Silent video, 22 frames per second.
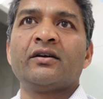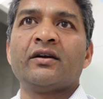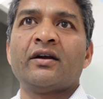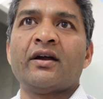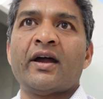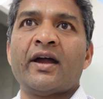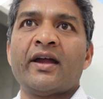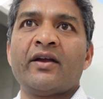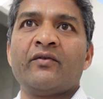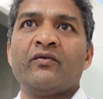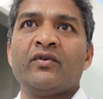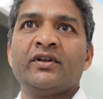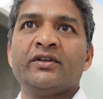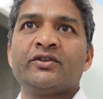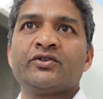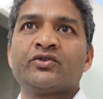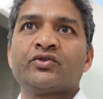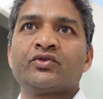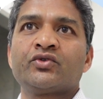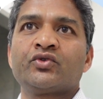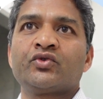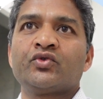I will
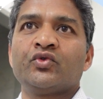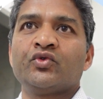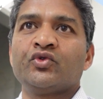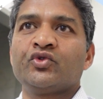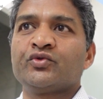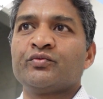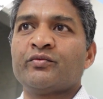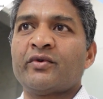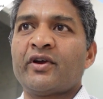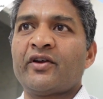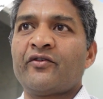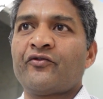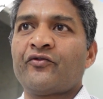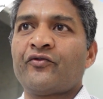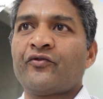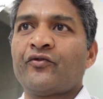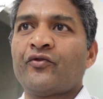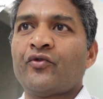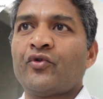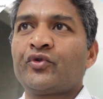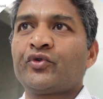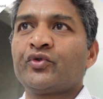choose my
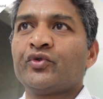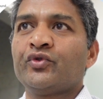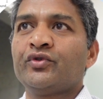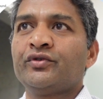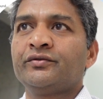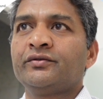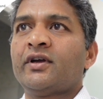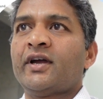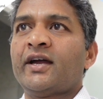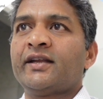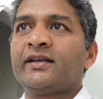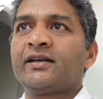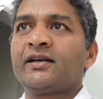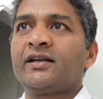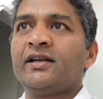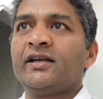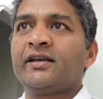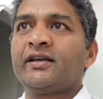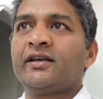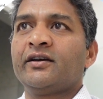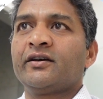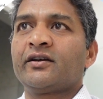photo and
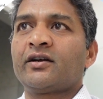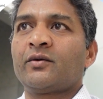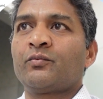click here